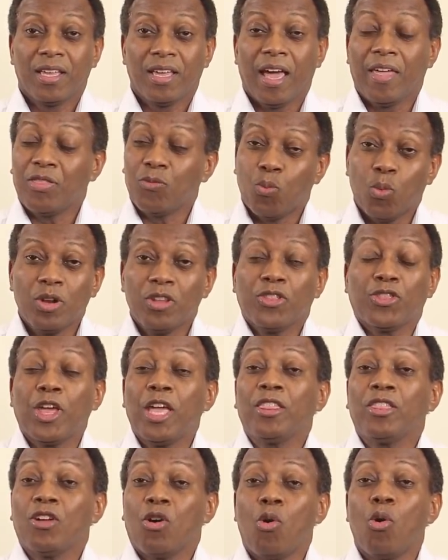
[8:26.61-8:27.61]
And one
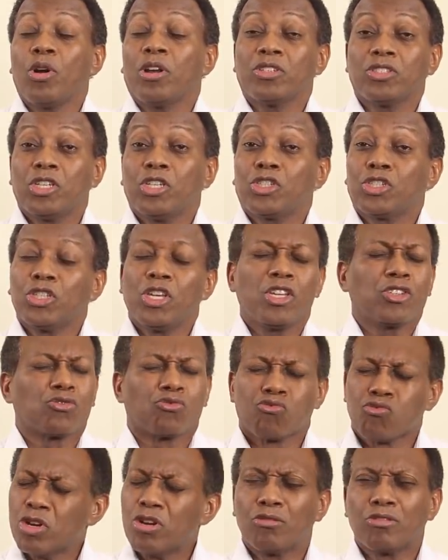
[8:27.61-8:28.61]
thing the organization is
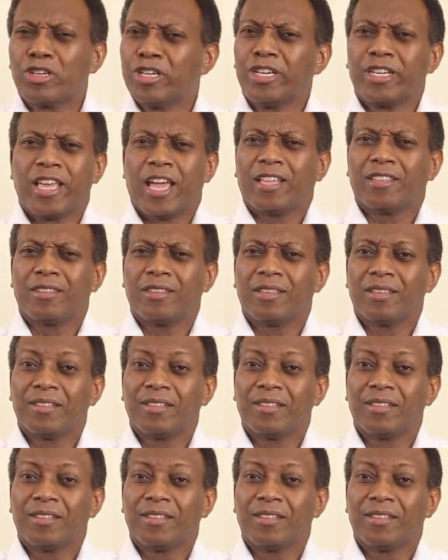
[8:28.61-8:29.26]
real good at,